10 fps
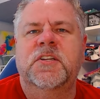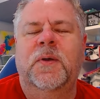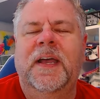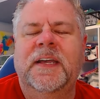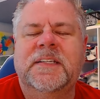
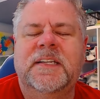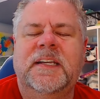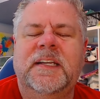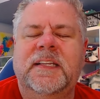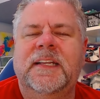so as they
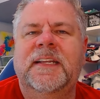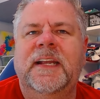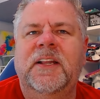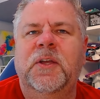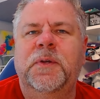get the
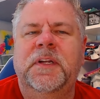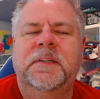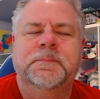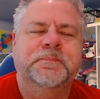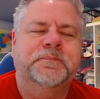data loaded,
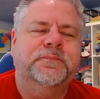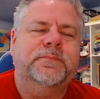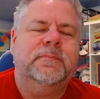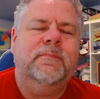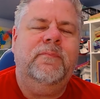
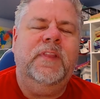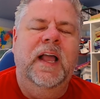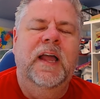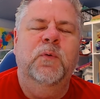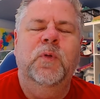
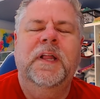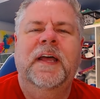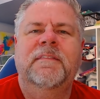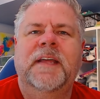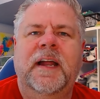I will
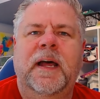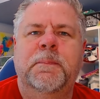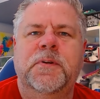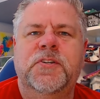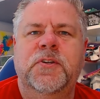have that
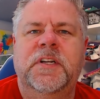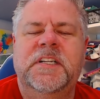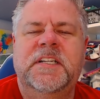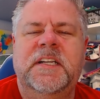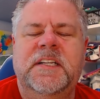
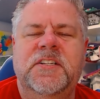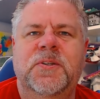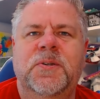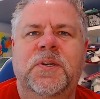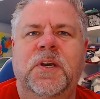opportunity
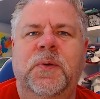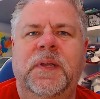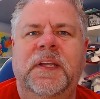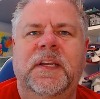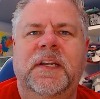to go
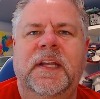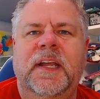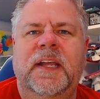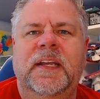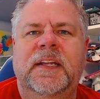in
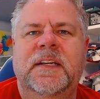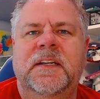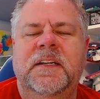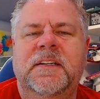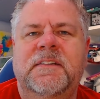
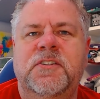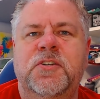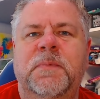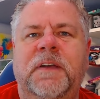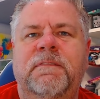and
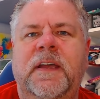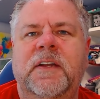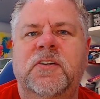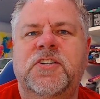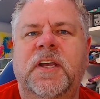do my
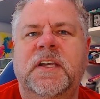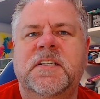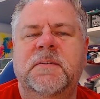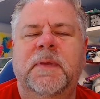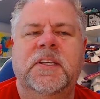final checks
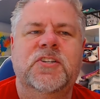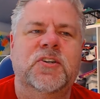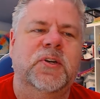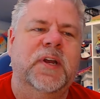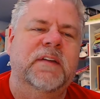to make
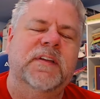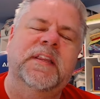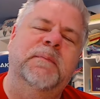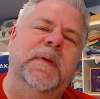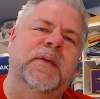sure
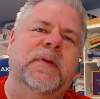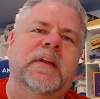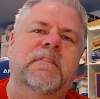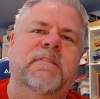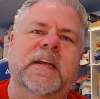everything
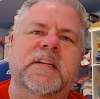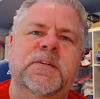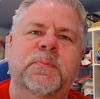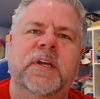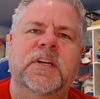migrated fine to
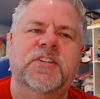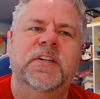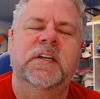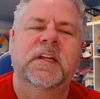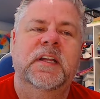production.